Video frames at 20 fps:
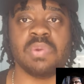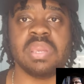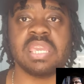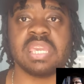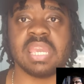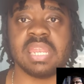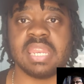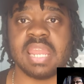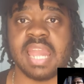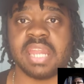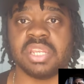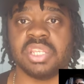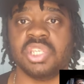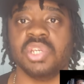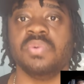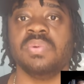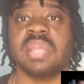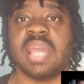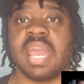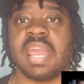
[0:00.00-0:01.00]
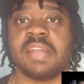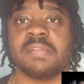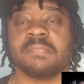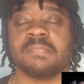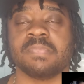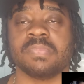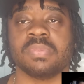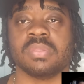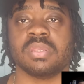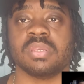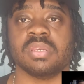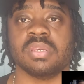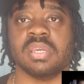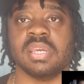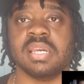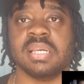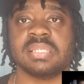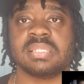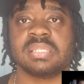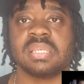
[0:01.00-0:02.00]
We cannot do that.
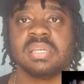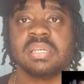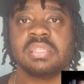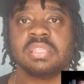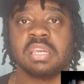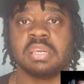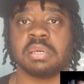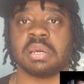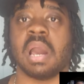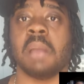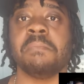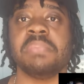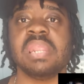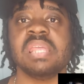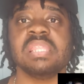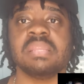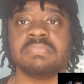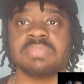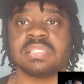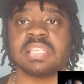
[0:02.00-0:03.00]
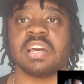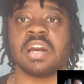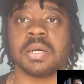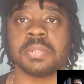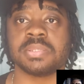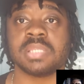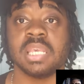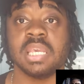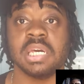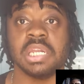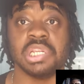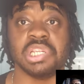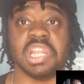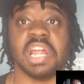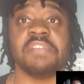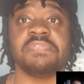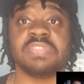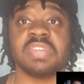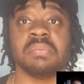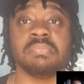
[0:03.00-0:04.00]
Is the company themselves,
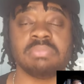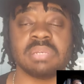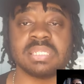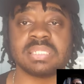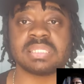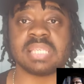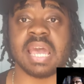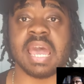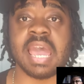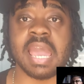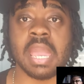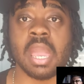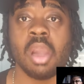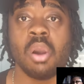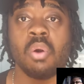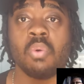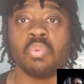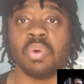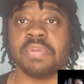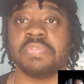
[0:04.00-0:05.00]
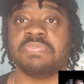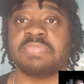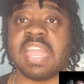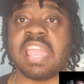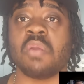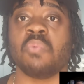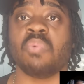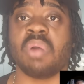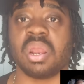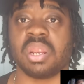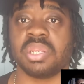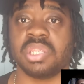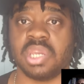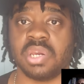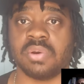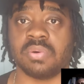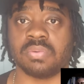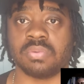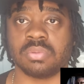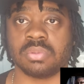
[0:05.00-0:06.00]
let them decide what they want to
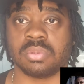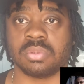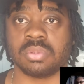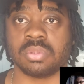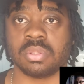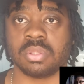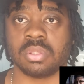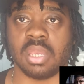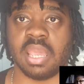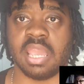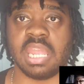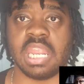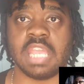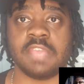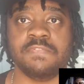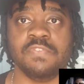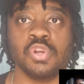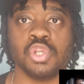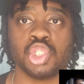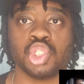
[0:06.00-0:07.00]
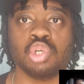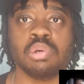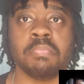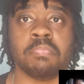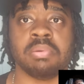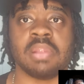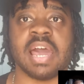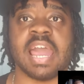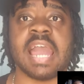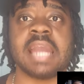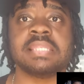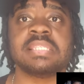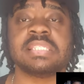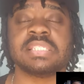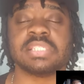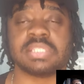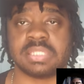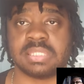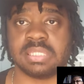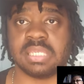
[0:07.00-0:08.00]
do. And if you're too blind
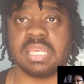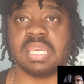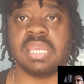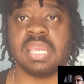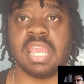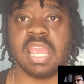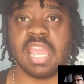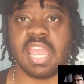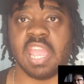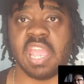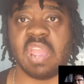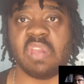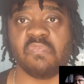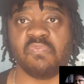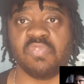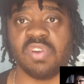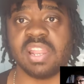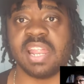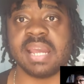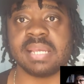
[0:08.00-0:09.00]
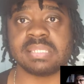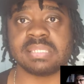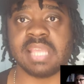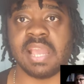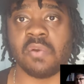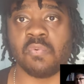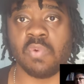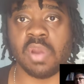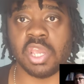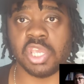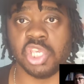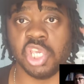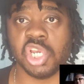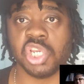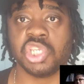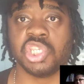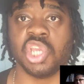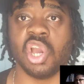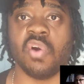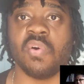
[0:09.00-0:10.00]
to see and realize that what
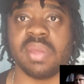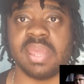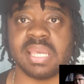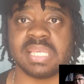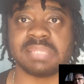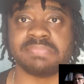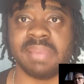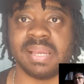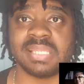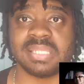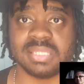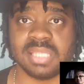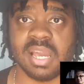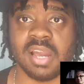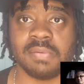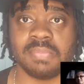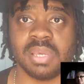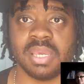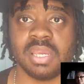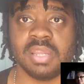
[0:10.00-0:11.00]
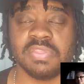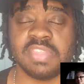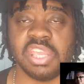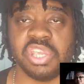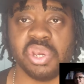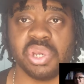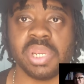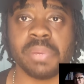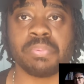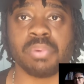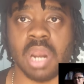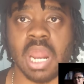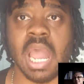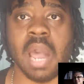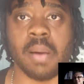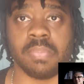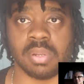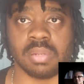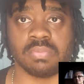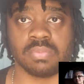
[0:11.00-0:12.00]
you're doing is messed up, then you're the
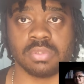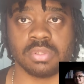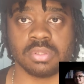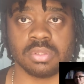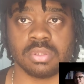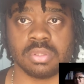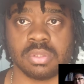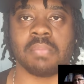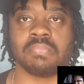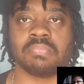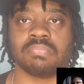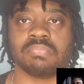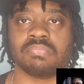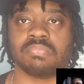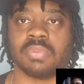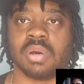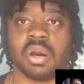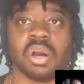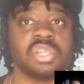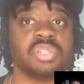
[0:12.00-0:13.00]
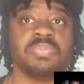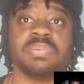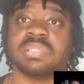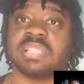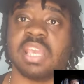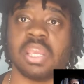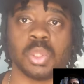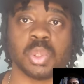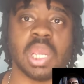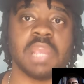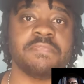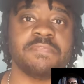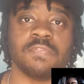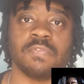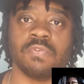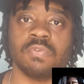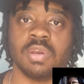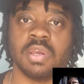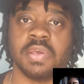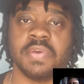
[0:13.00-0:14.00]
problem. I'm 100%
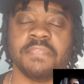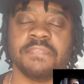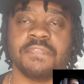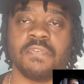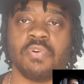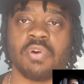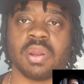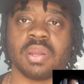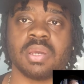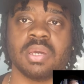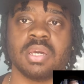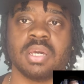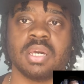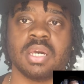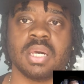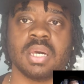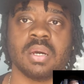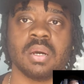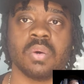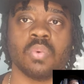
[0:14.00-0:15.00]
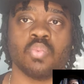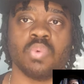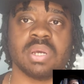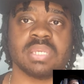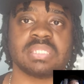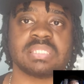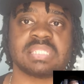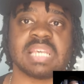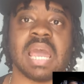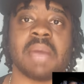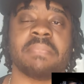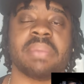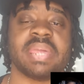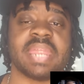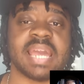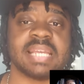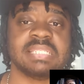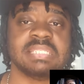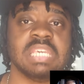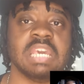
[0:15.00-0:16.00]
grateful for what
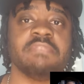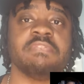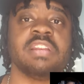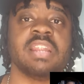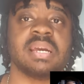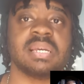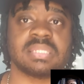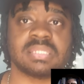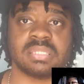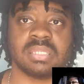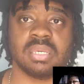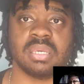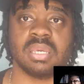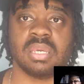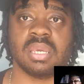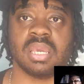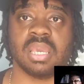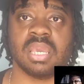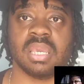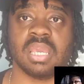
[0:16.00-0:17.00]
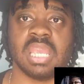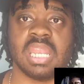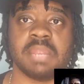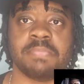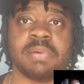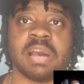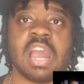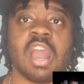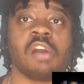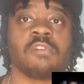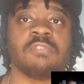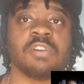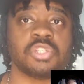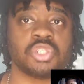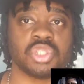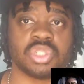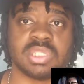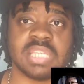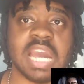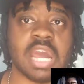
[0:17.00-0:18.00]
Simon has given us in Power
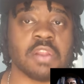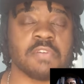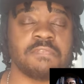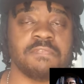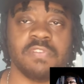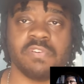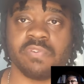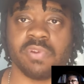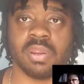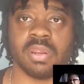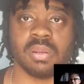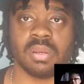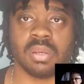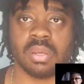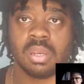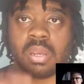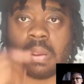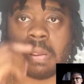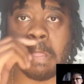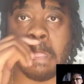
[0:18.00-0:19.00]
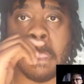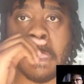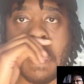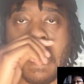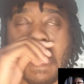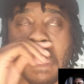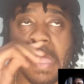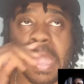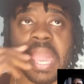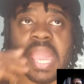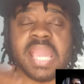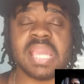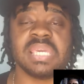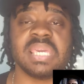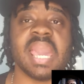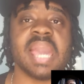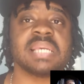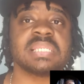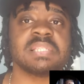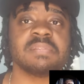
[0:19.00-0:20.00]
Rangers Dino Fury.
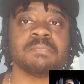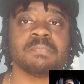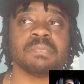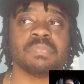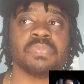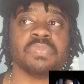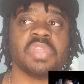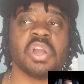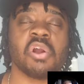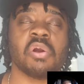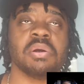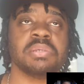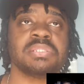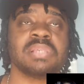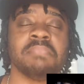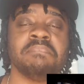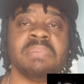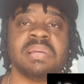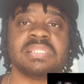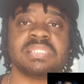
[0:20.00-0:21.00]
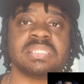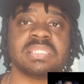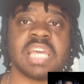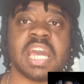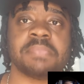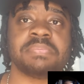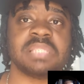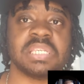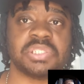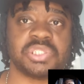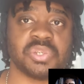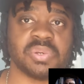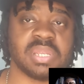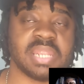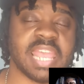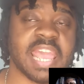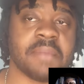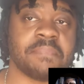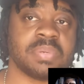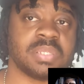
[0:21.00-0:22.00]
And yes, there are some missteps in
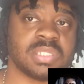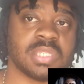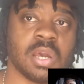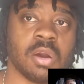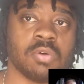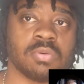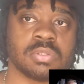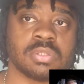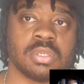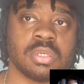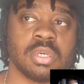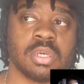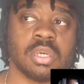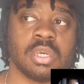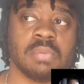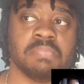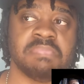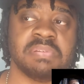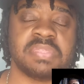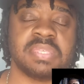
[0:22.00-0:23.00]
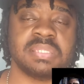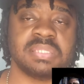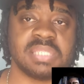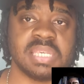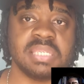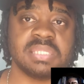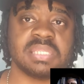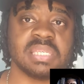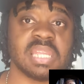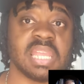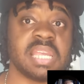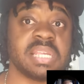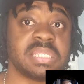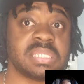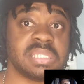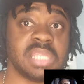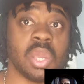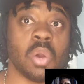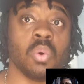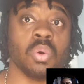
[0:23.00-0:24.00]
certain episodes, but the season
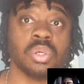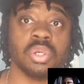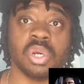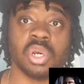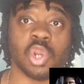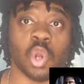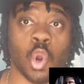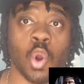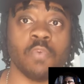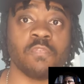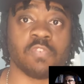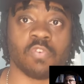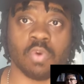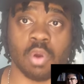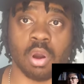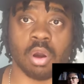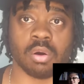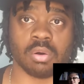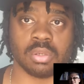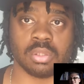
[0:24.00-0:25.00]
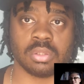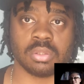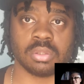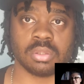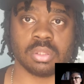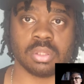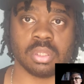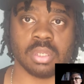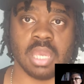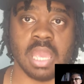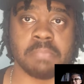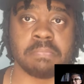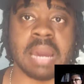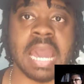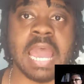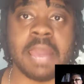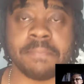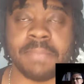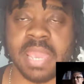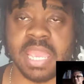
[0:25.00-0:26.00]
is still good overall, in
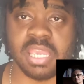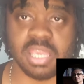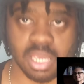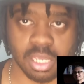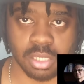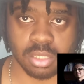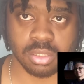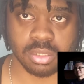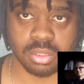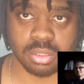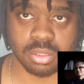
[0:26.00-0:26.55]
my opinion.